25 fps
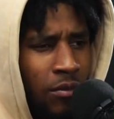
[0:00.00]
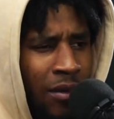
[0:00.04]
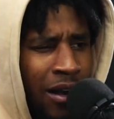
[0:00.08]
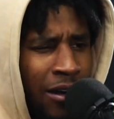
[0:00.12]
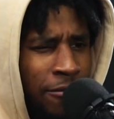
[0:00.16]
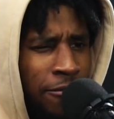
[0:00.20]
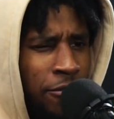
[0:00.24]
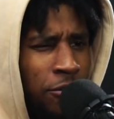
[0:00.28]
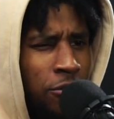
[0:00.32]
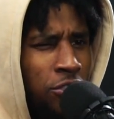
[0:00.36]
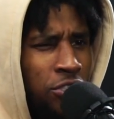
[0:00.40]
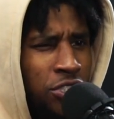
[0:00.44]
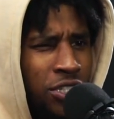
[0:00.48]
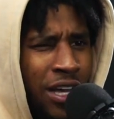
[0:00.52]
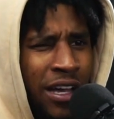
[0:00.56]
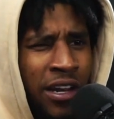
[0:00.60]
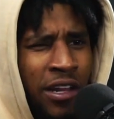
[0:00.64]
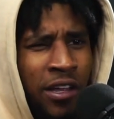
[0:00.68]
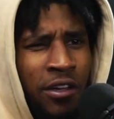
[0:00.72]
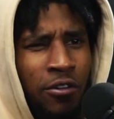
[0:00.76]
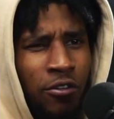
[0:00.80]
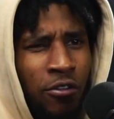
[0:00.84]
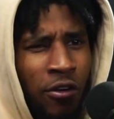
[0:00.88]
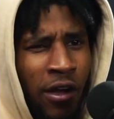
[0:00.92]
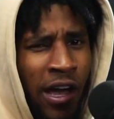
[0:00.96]
my first year
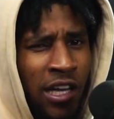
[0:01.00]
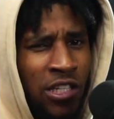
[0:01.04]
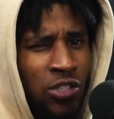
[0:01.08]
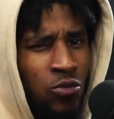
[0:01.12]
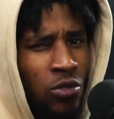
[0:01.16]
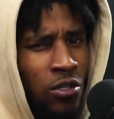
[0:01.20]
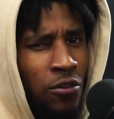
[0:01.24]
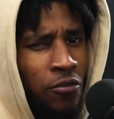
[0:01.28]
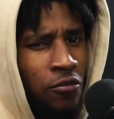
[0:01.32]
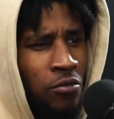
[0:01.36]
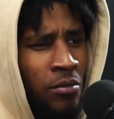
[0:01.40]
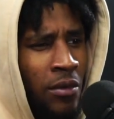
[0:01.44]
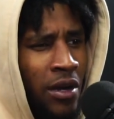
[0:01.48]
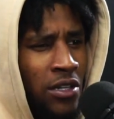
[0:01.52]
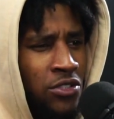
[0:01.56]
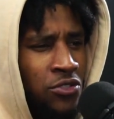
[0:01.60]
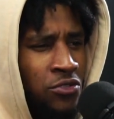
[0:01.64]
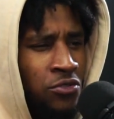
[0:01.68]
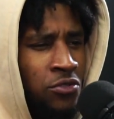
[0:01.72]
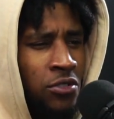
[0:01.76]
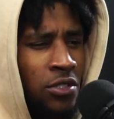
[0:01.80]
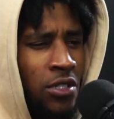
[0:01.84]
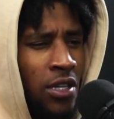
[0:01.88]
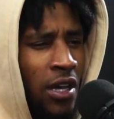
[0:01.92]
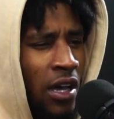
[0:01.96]
I didn't graduate from my
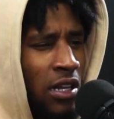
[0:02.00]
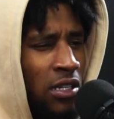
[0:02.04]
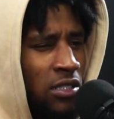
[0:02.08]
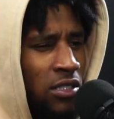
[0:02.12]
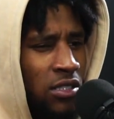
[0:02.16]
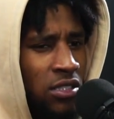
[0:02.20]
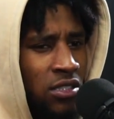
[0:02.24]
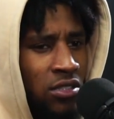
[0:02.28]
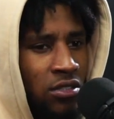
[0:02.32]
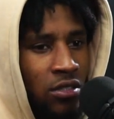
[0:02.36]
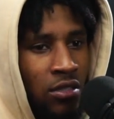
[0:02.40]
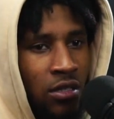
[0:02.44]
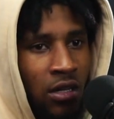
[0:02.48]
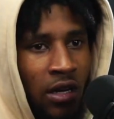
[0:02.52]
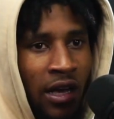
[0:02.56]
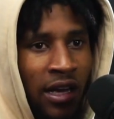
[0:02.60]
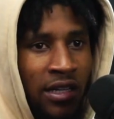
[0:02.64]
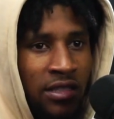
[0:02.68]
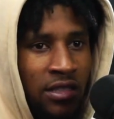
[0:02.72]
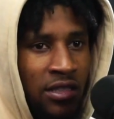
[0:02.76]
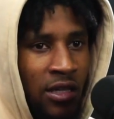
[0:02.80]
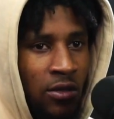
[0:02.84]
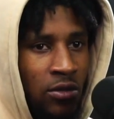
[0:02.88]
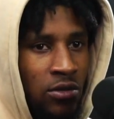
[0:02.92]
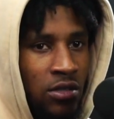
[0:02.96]
junior college because the
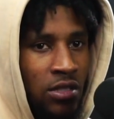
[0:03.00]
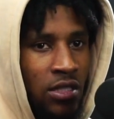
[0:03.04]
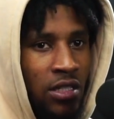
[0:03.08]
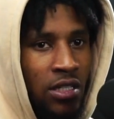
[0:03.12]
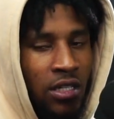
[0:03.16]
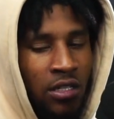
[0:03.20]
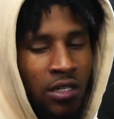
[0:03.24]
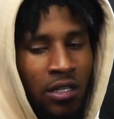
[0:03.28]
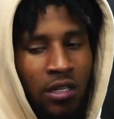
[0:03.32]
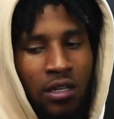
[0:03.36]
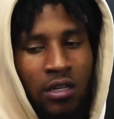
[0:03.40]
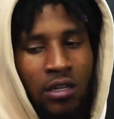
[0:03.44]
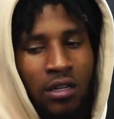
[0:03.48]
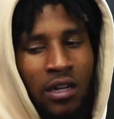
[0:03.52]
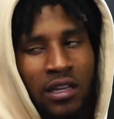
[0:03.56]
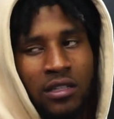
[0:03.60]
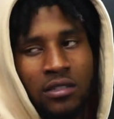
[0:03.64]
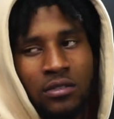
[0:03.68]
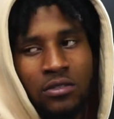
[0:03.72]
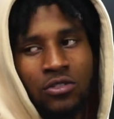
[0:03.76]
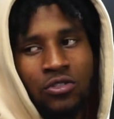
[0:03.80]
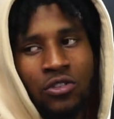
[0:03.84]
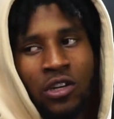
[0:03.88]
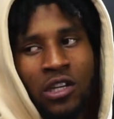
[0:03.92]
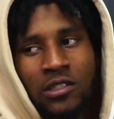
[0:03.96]
classes I was taking they didn't
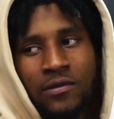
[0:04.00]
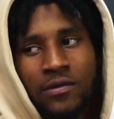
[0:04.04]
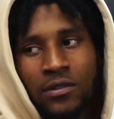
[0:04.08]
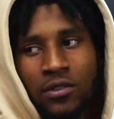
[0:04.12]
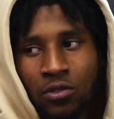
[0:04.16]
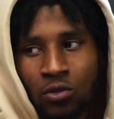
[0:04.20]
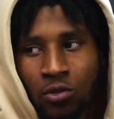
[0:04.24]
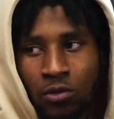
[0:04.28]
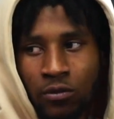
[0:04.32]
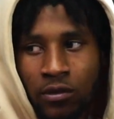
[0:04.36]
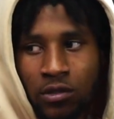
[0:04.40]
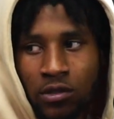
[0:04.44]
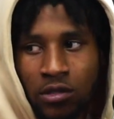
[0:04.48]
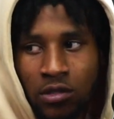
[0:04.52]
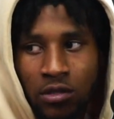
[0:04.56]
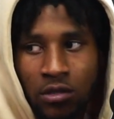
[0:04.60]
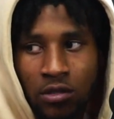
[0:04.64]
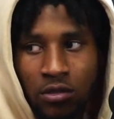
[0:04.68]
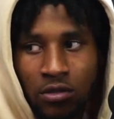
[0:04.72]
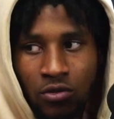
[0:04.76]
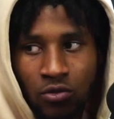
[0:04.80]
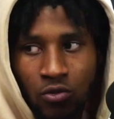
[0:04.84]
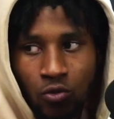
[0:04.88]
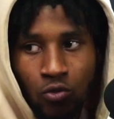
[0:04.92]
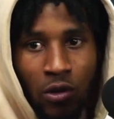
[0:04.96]
like transfer over
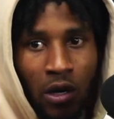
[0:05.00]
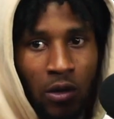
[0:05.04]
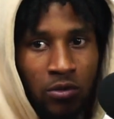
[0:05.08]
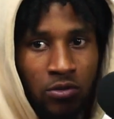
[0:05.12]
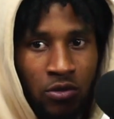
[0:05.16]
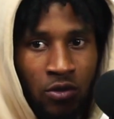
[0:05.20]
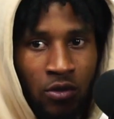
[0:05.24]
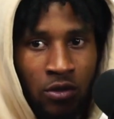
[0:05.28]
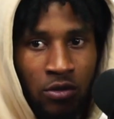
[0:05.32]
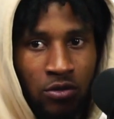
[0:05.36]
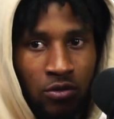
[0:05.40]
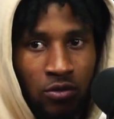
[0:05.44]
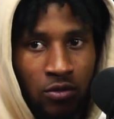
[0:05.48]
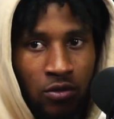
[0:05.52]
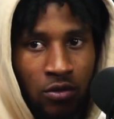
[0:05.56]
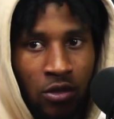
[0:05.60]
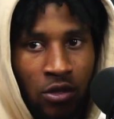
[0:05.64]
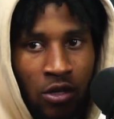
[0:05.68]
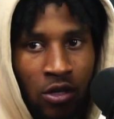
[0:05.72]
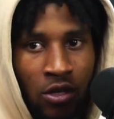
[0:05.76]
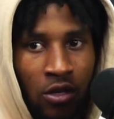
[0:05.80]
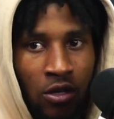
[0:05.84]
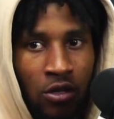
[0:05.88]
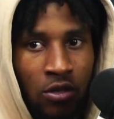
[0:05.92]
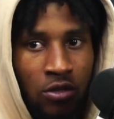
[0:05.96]
to the school I was going
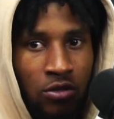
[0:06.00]
to.